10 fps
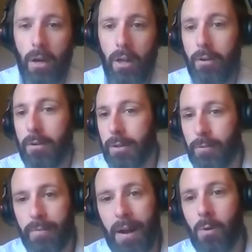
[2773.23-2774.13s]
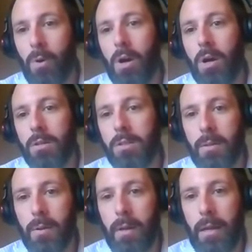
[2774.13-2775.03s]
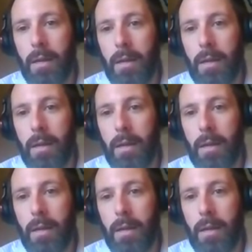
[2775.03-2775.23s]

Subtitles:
firewalls and